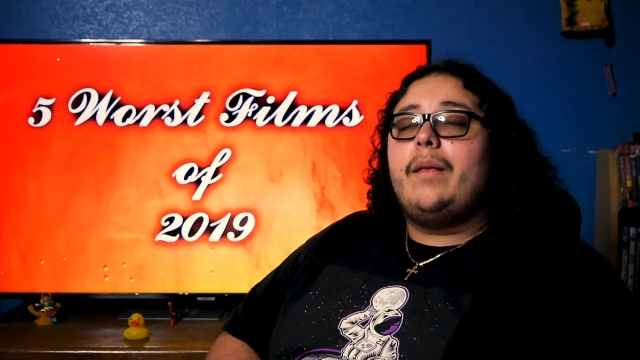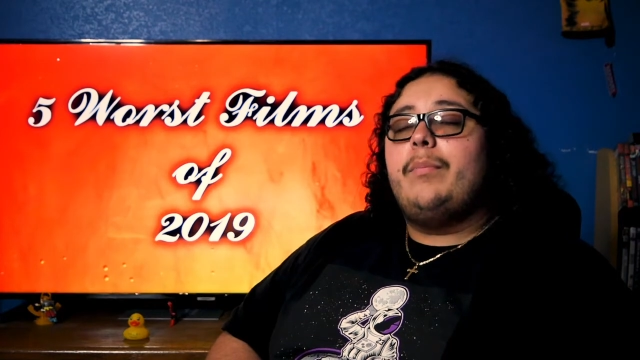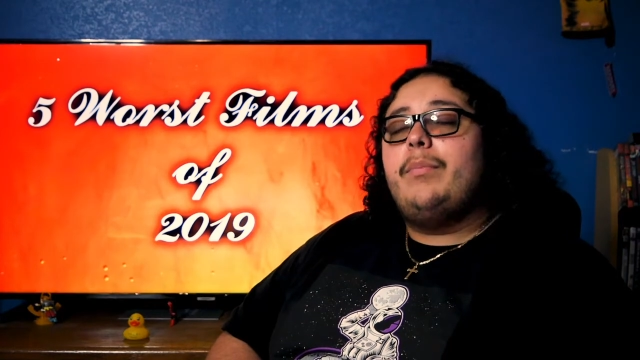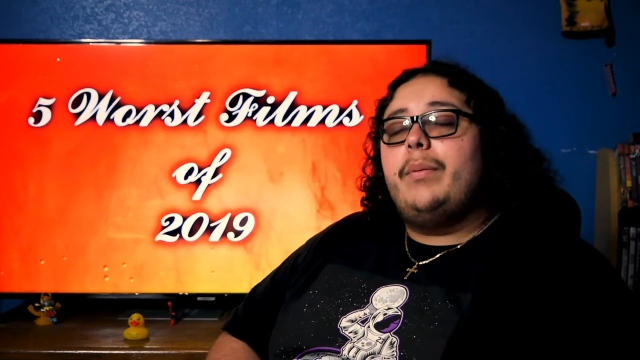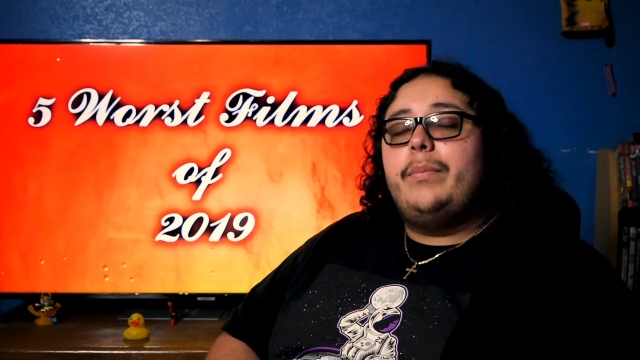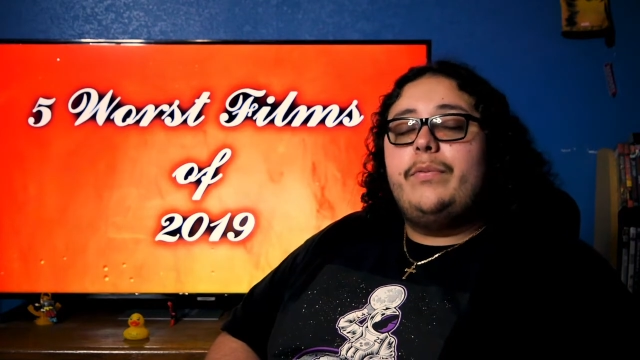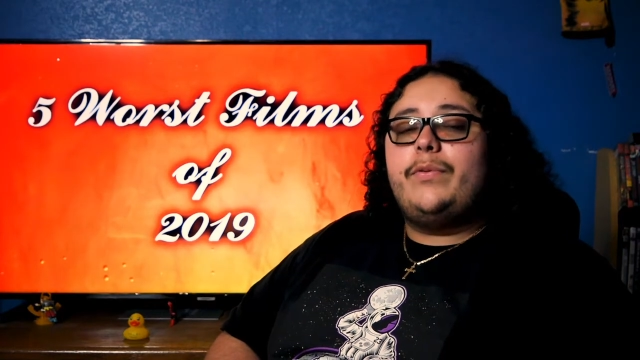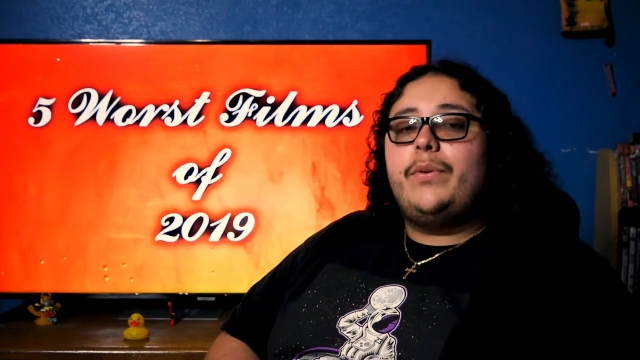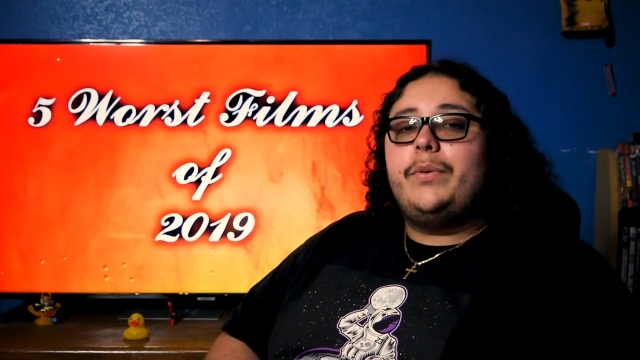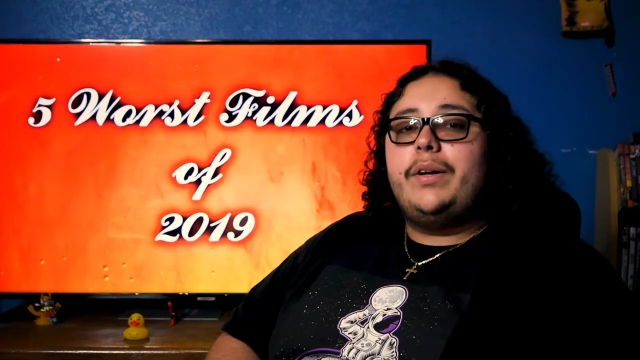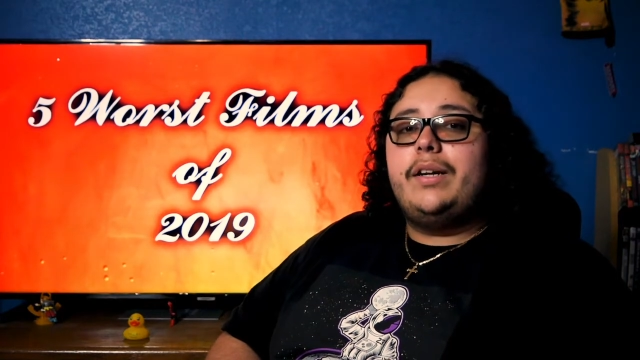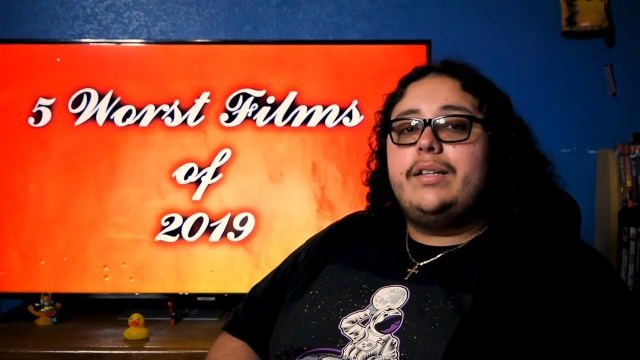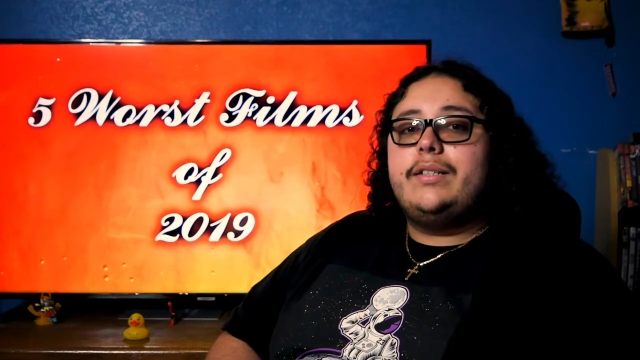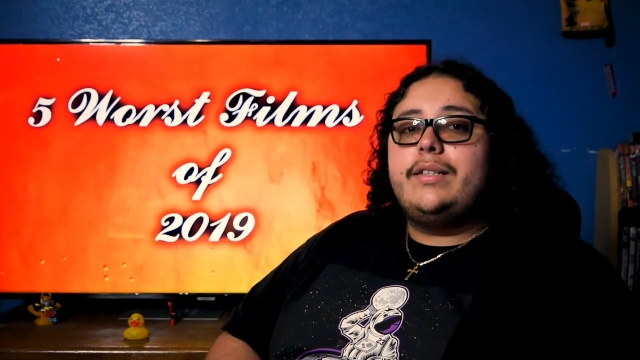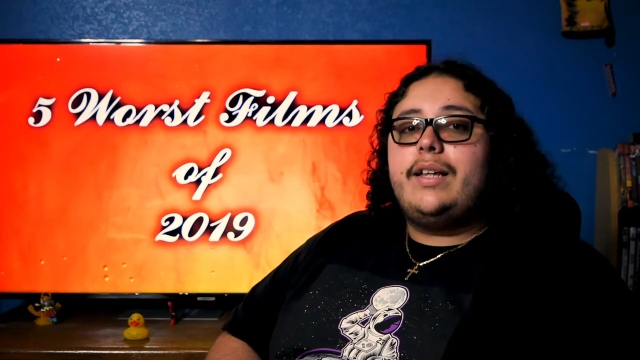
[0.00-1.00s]
But before we
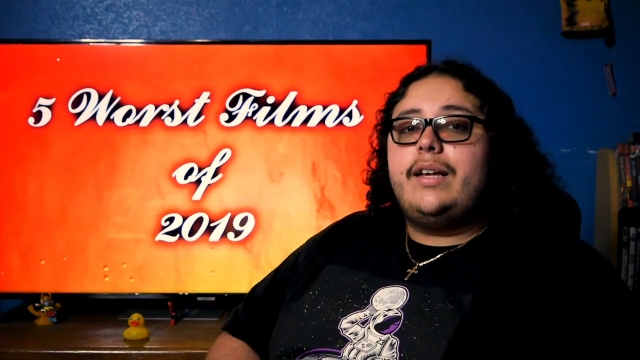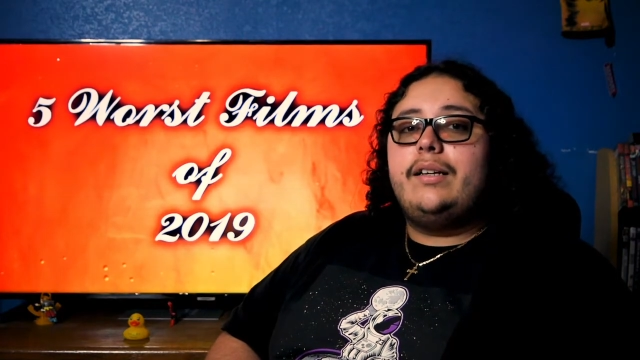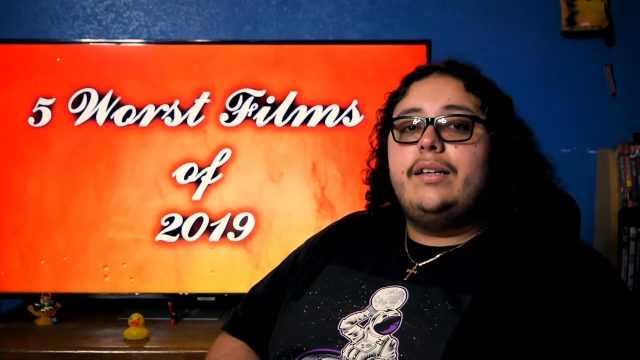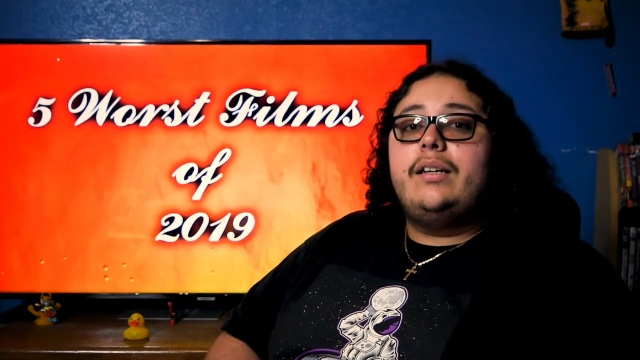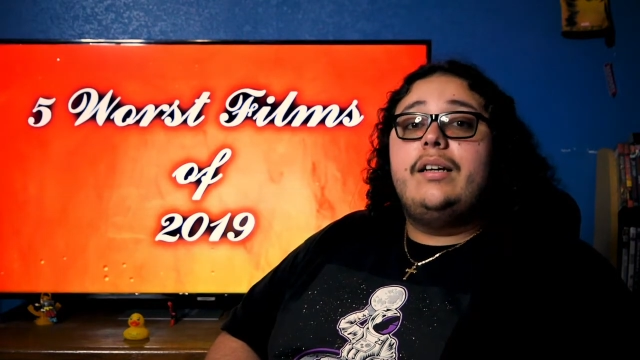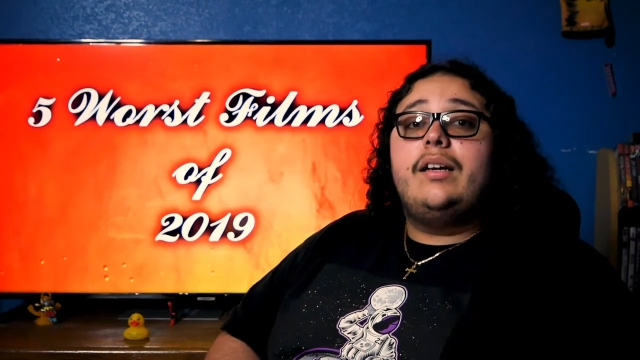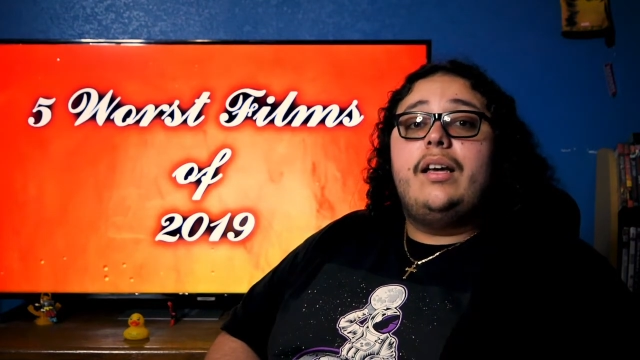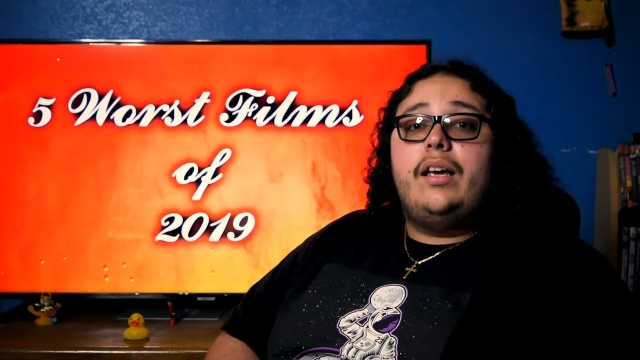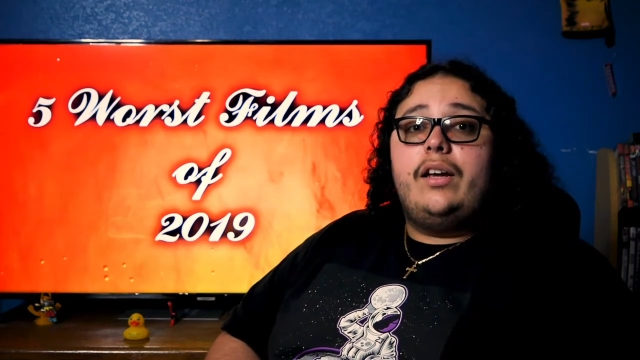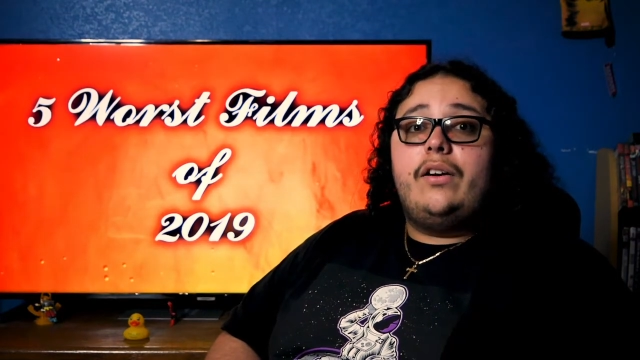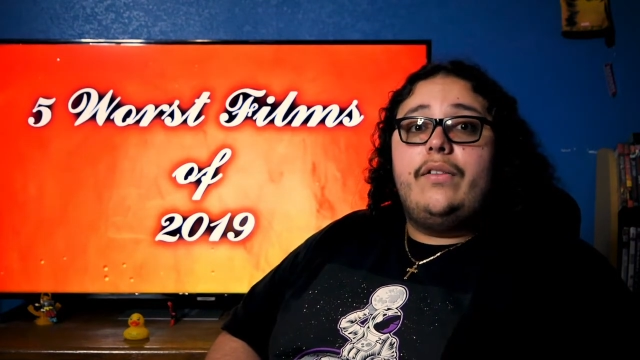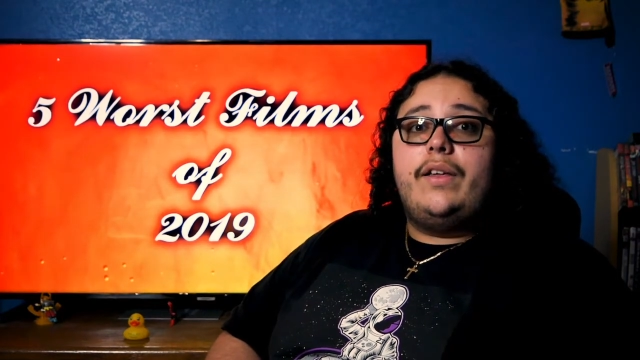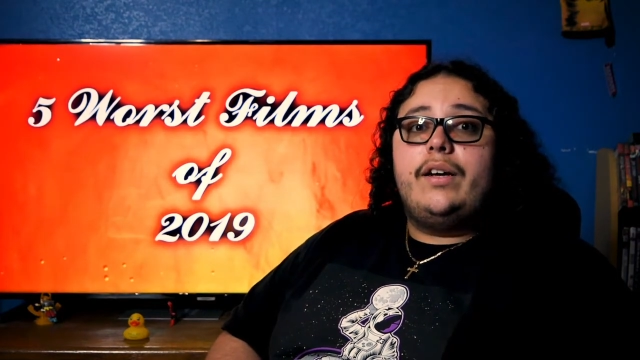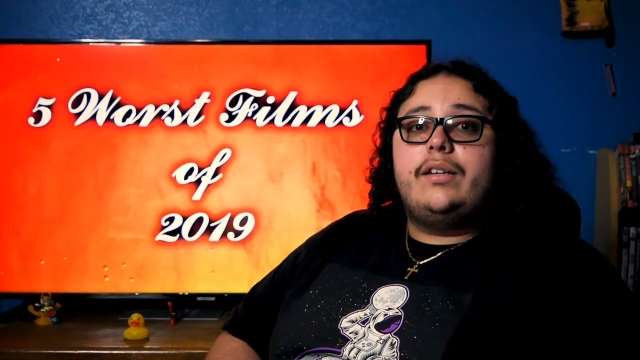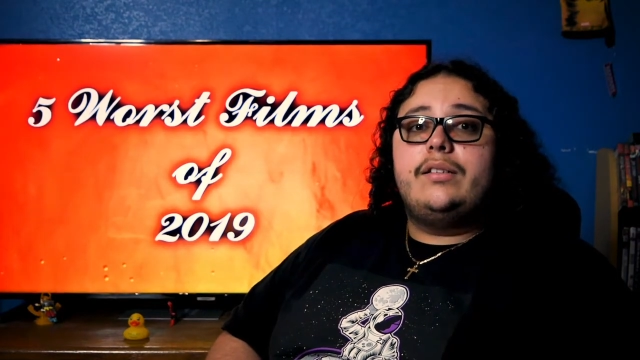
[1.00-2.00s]
get into that and all
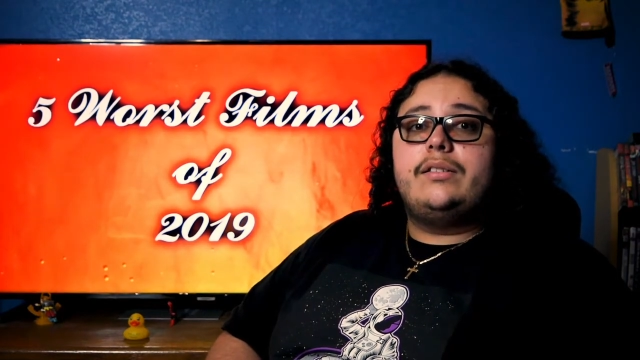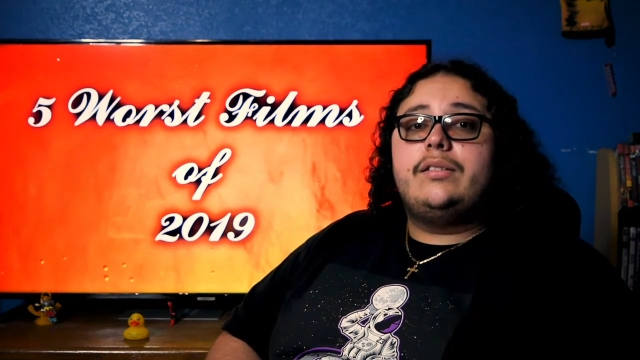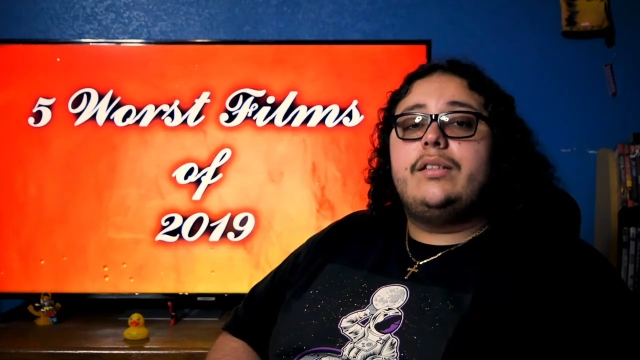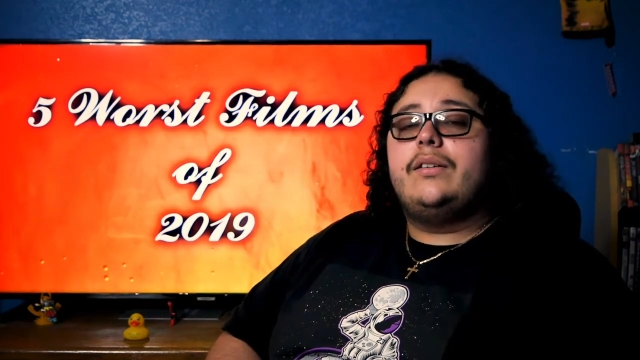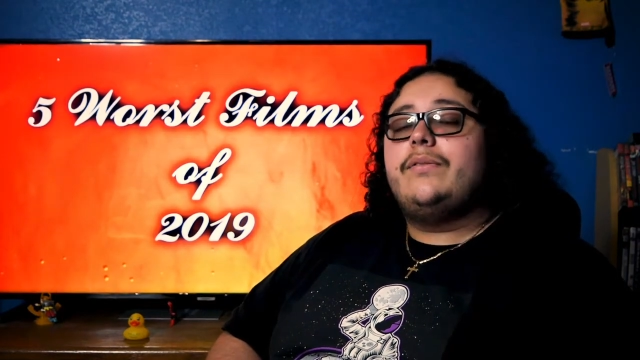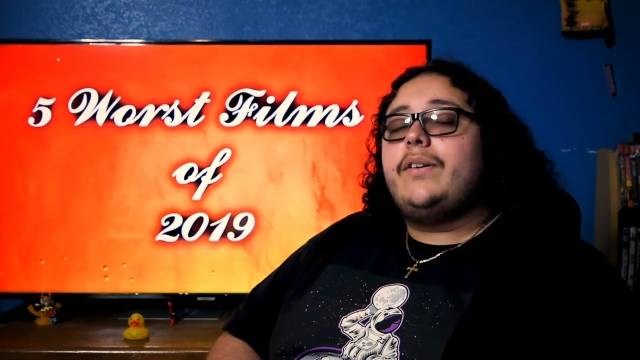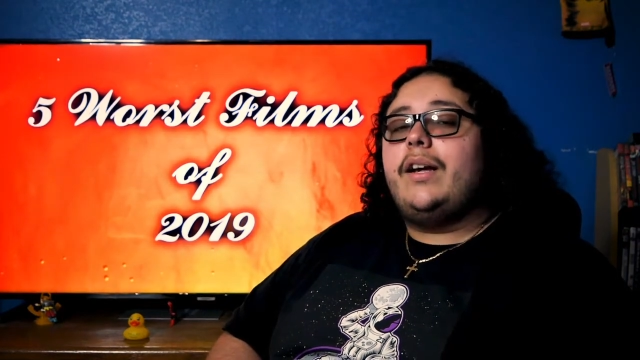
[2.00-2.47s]
that good stuff,